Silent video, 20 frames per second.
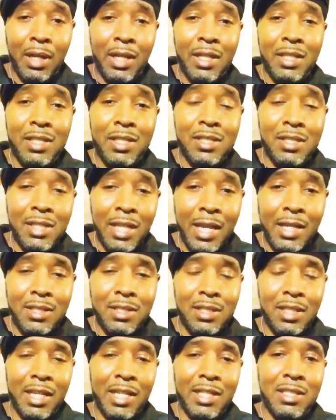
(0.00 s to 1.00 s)

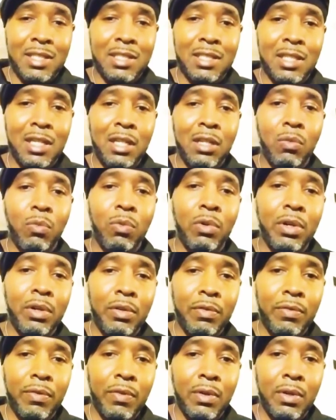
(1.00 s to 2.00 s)
sex is dealing
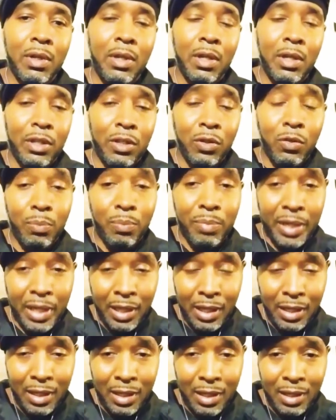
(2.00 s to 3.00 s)
with you
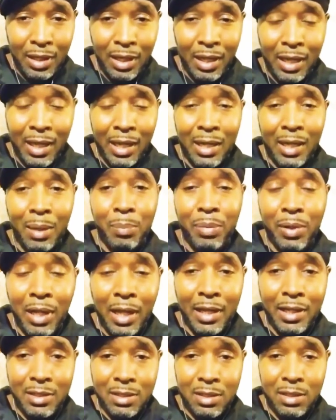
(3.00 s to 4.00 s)
being in a
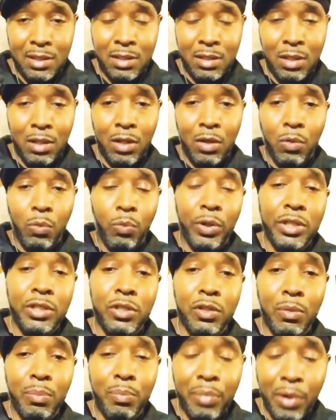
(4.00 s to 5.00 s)
place with
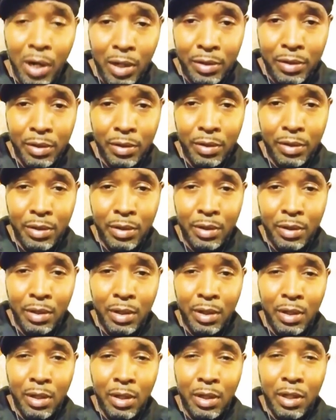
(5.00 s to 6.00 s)
your partner.
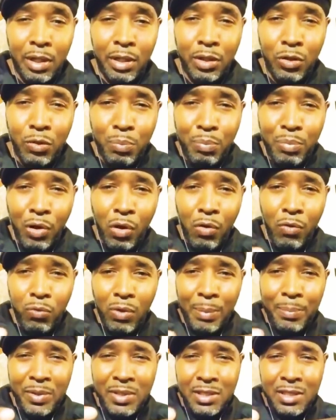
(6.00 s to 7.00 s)
You both
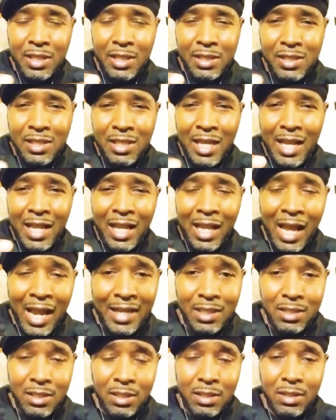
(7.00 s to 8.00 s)
represents that
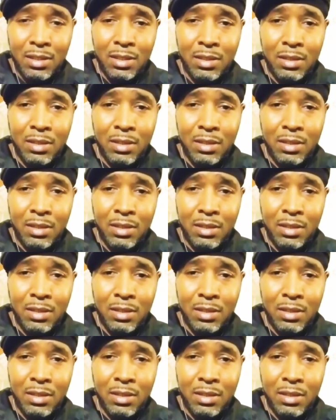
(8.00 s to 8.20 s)
light